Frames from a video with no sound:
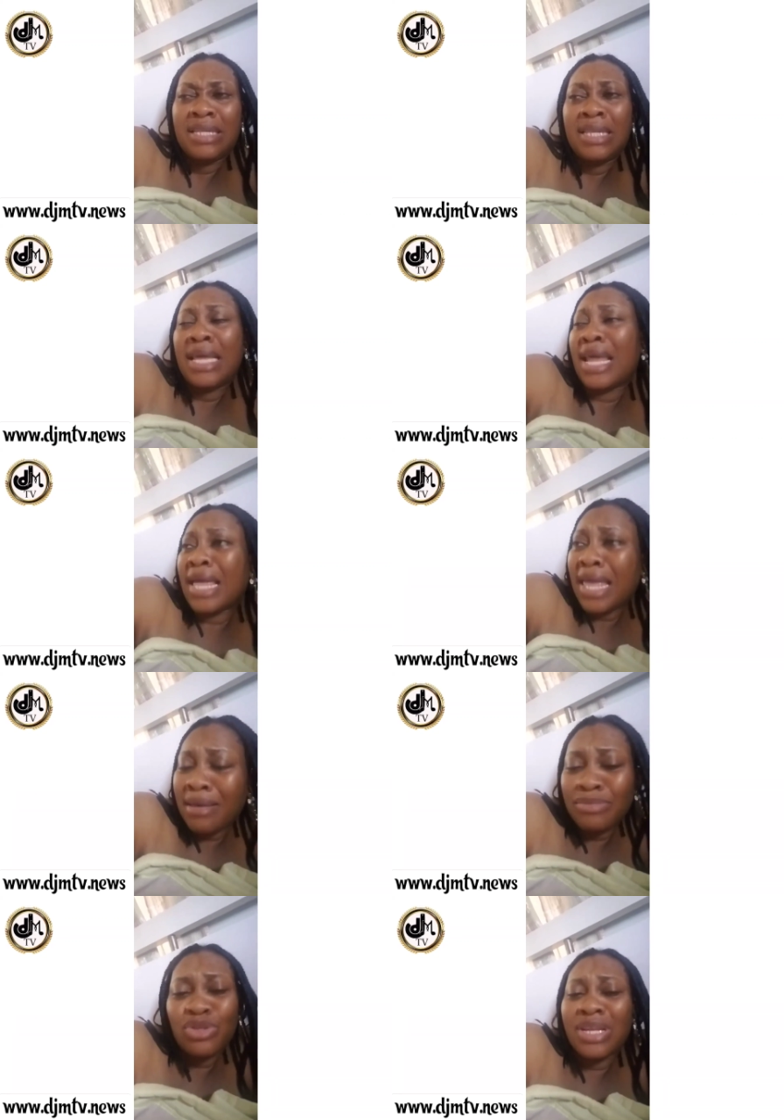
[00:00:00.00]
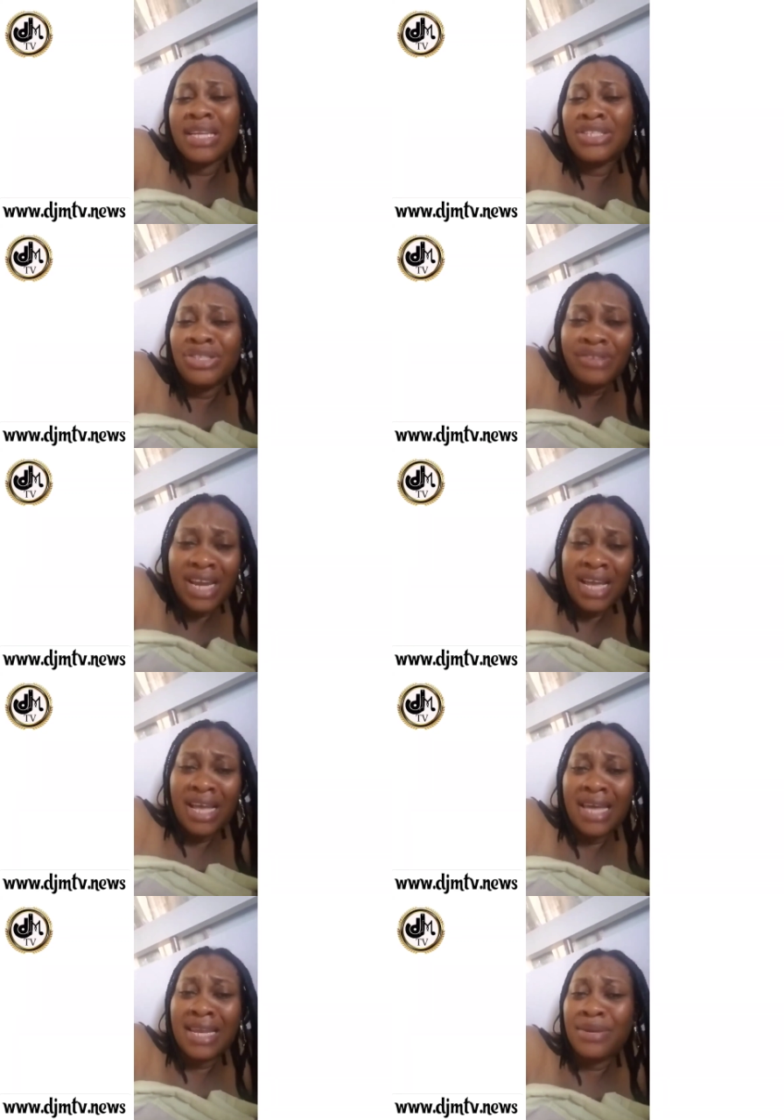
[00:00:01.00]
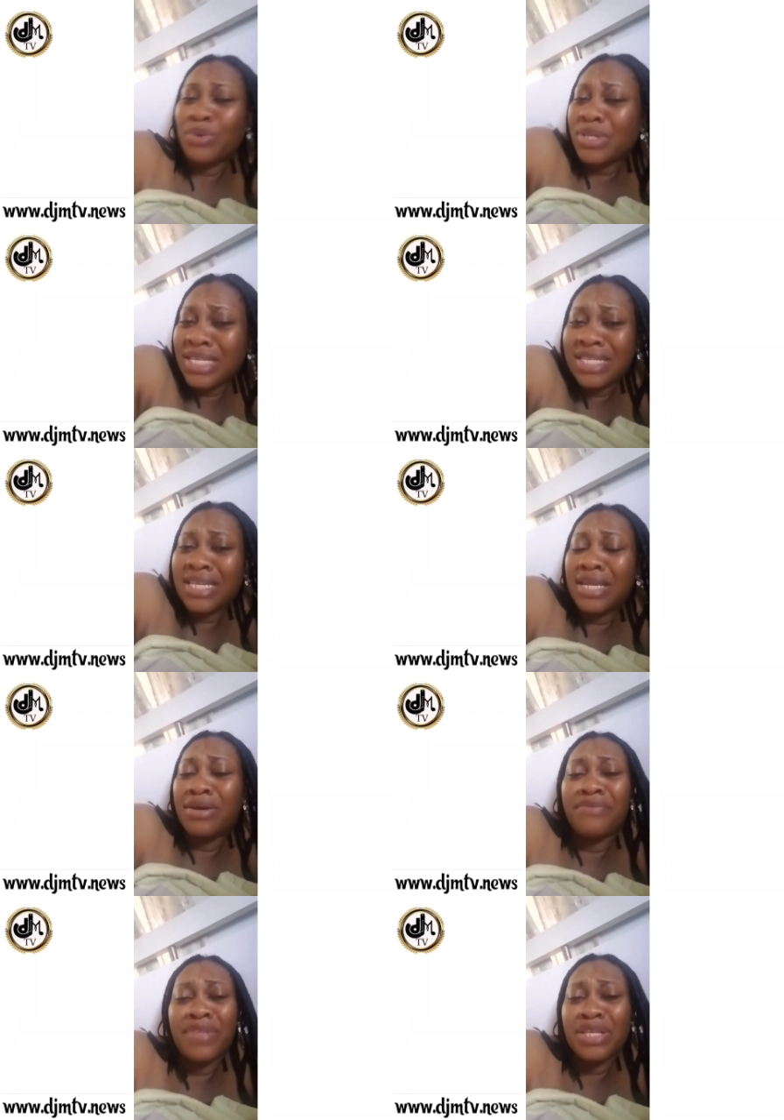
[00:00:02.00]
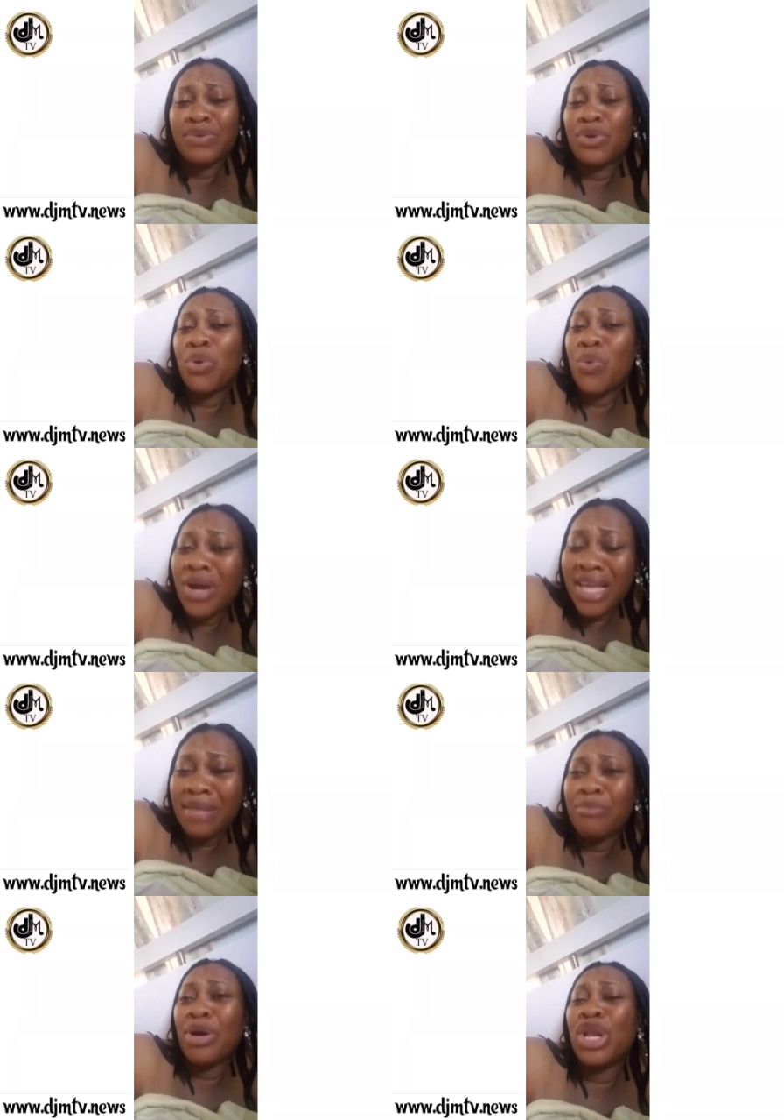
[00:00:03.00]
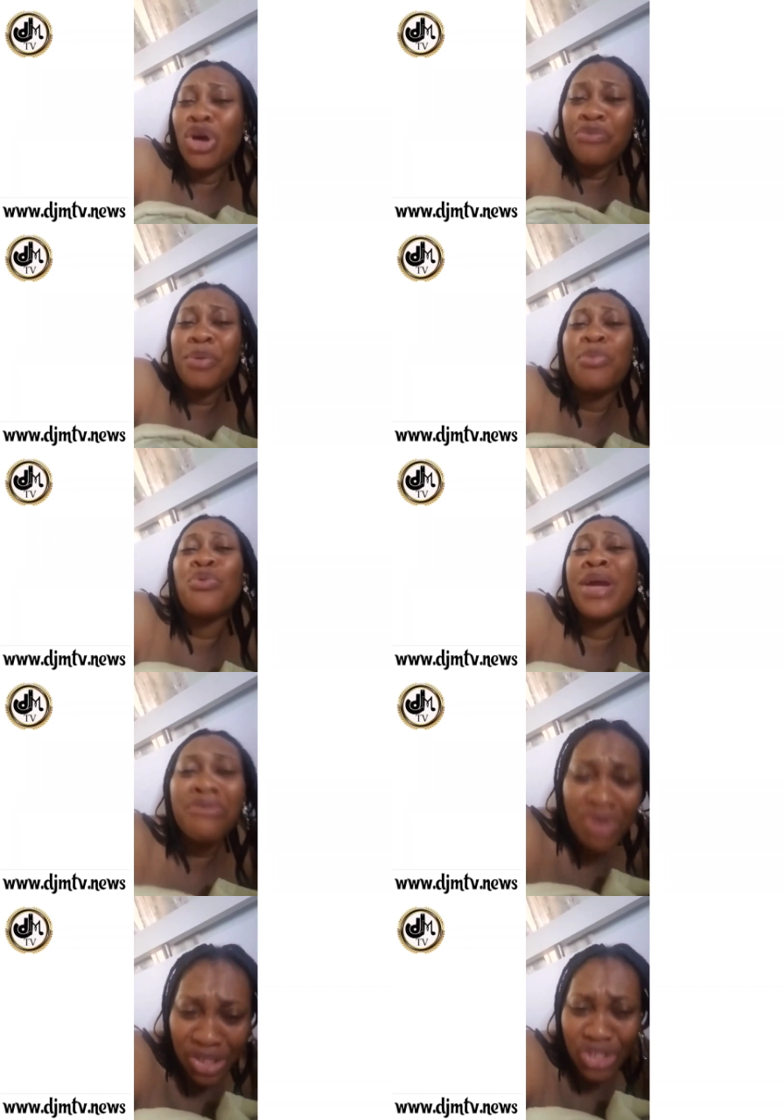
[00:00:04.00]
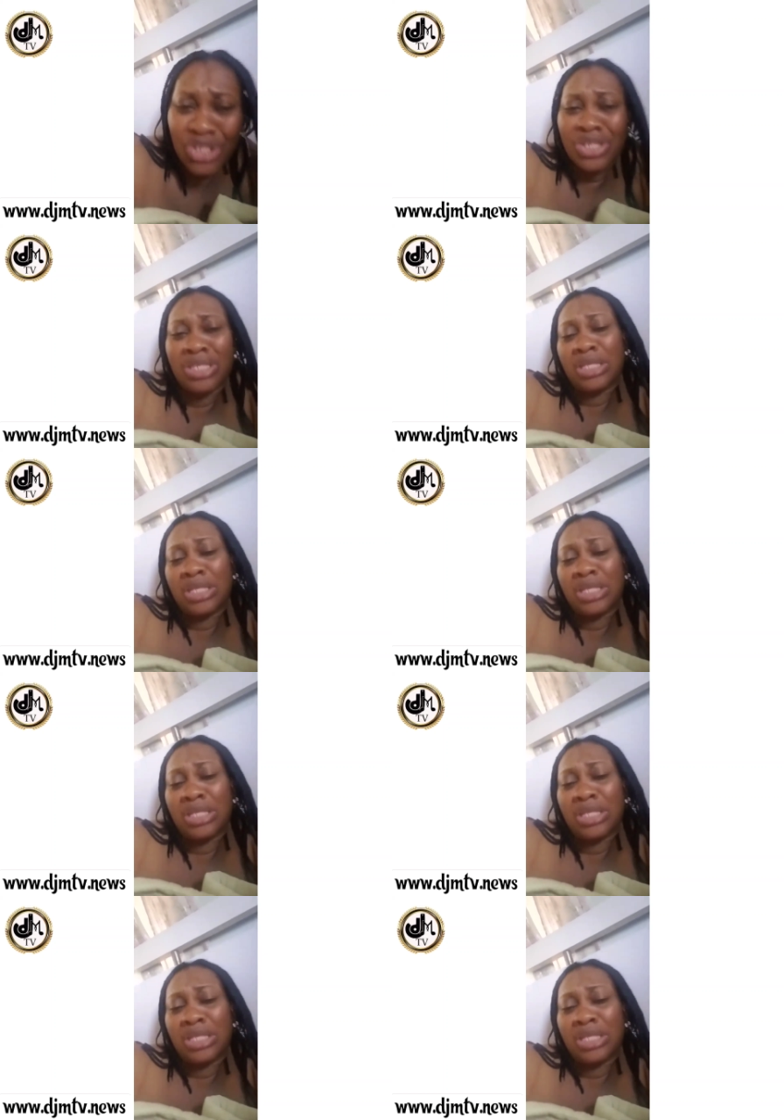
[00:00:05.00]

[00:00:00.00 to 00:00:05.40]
Then I came to Nigeria and I noticed a lot of things were not working, but a lot of people were rich.